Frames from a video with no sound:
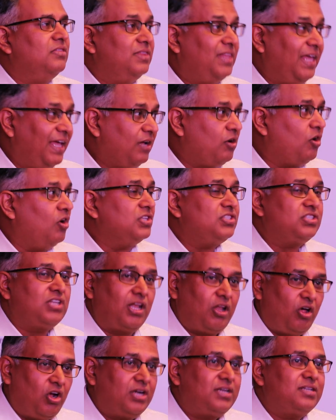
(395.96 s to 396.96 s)
They cost
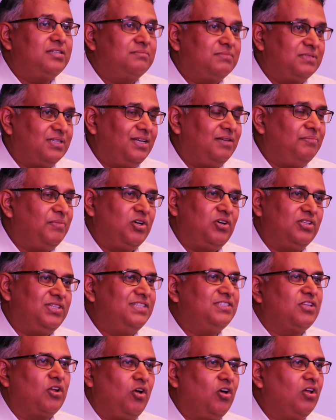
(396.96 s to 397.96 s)
a lot because
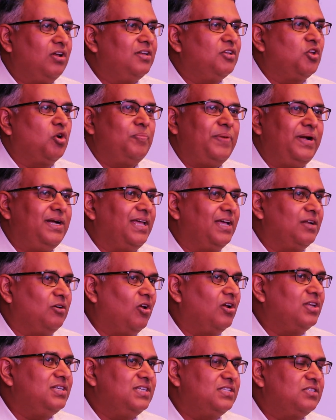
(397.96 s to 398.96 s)
these are all European
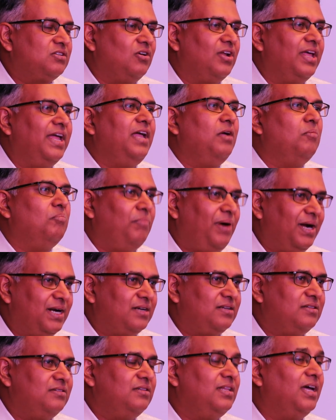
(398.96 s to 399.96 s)
technologies today,
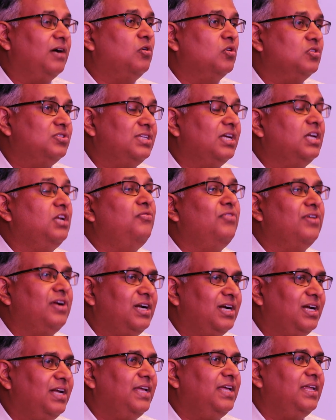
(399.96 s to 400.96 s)
but they're going to
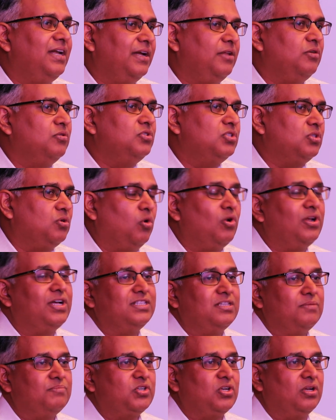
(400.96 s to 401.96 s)
significantly reduce coal
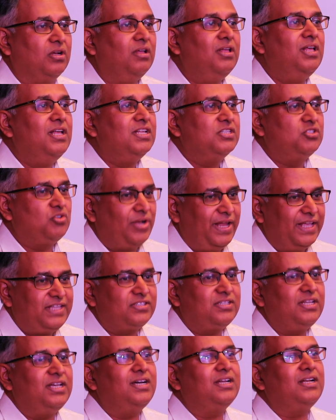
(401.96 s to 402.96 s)
consumption. So
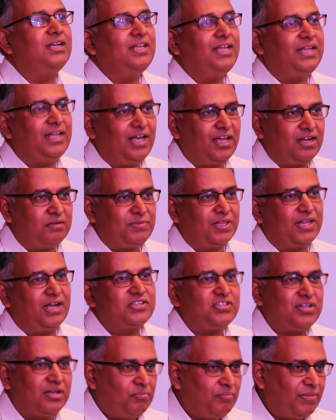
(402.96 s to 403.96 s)
next year in our
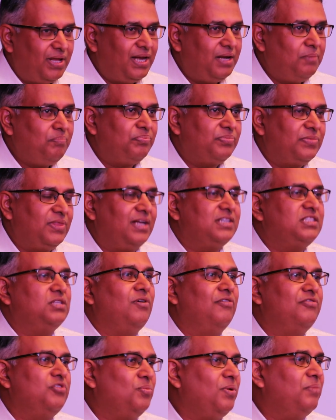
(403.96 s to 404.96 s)
Bhadrachalam mill, that
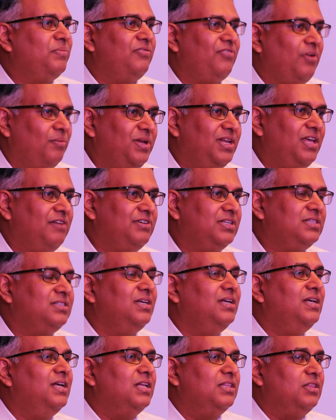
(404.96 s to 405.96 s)
some of you may be familiar with,
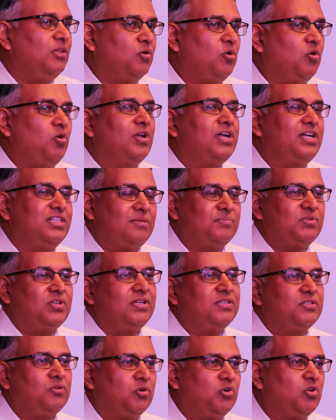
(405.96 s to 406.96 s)
the coal
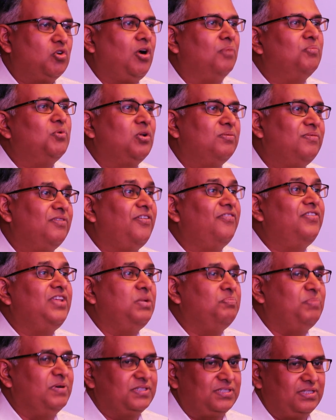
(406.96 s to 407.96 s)
consumption is going to come down by
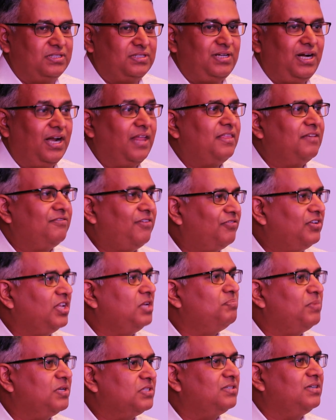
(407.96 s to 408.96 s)
15%. And I think
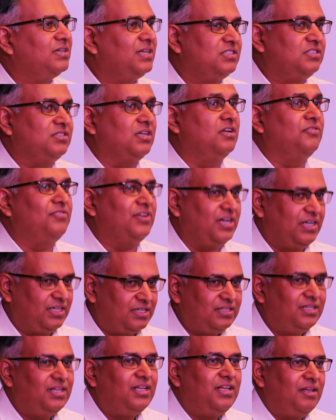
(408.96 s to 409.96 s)
15% is significant,
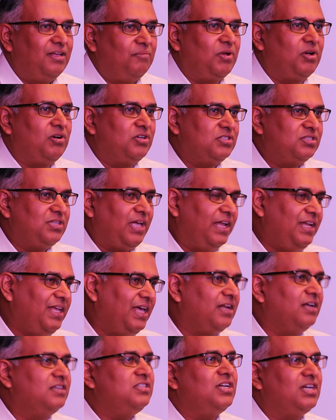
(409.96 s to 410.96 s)
because
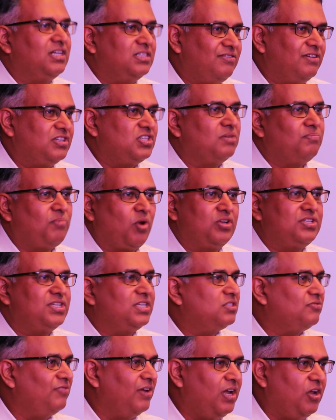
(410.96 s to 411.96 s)
any energy conservation
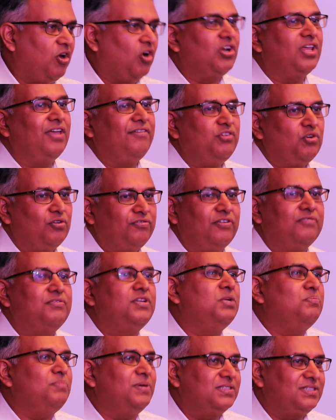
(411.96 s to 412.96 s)
projects will not give you a
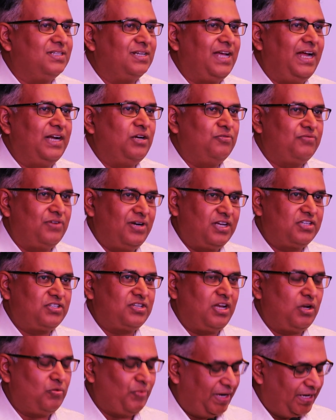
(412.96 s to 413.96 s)
15% kind of
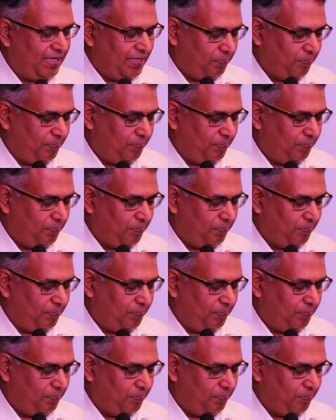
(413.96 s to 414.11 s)
reduction in 1